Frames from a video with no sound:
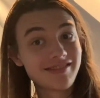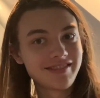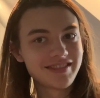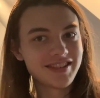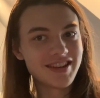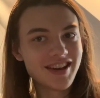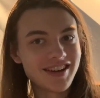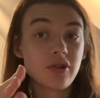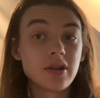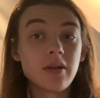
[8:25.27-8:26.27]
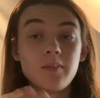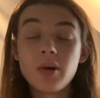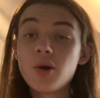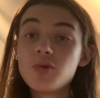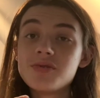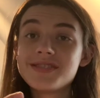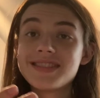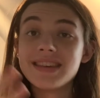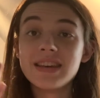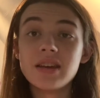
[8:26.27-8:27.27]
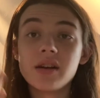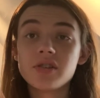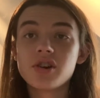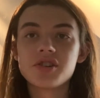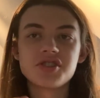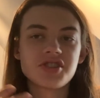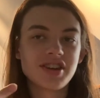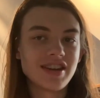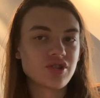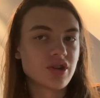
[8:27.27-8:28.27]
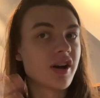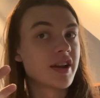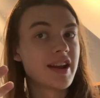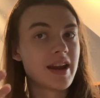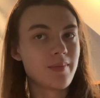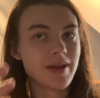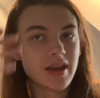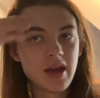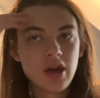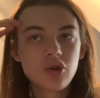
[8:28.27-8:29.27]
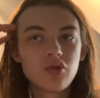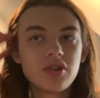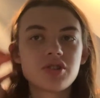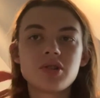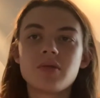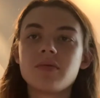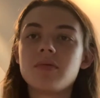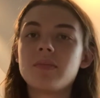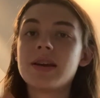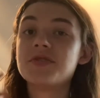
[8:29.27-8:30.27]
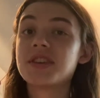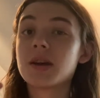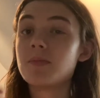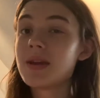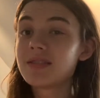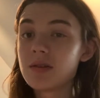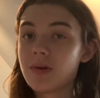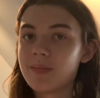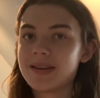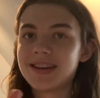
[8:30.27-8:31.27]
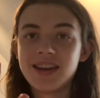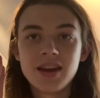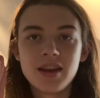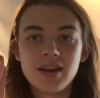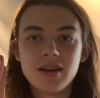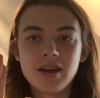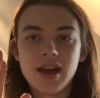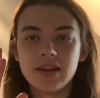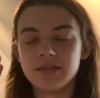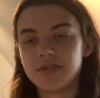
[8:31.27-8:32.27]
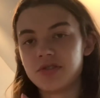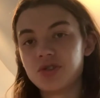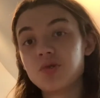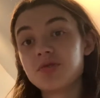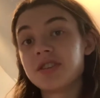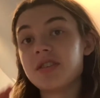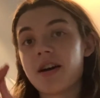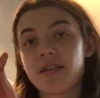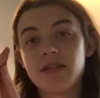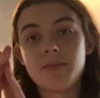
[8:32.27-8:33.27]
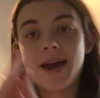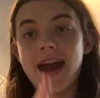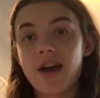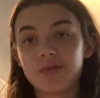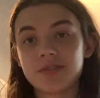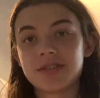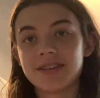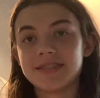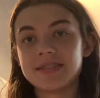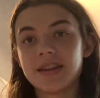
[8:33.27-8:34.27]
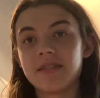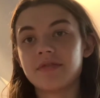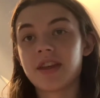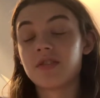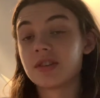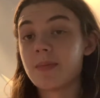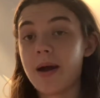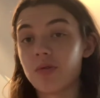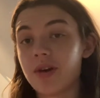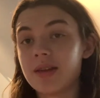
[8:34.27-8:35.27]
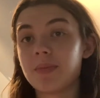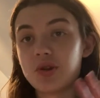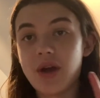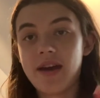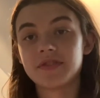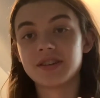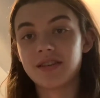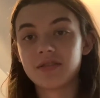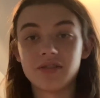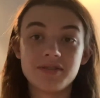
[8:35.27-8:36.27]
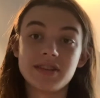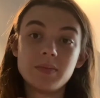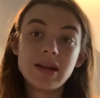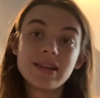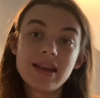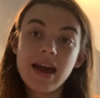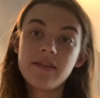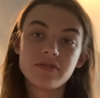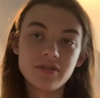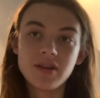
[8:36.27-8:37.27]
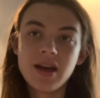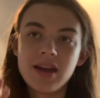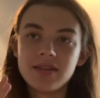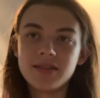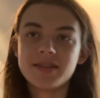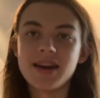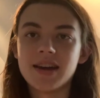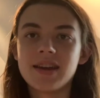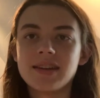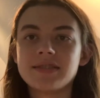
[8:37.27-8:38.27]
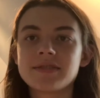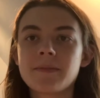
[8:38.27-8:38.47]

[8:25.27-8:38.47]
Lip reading: ta-da! You can impose the unconscious condition on an enemy creature by using a melee weapon and to choose to knock them out instead of killing them outright, but you have to declare this immediately after the attack hits.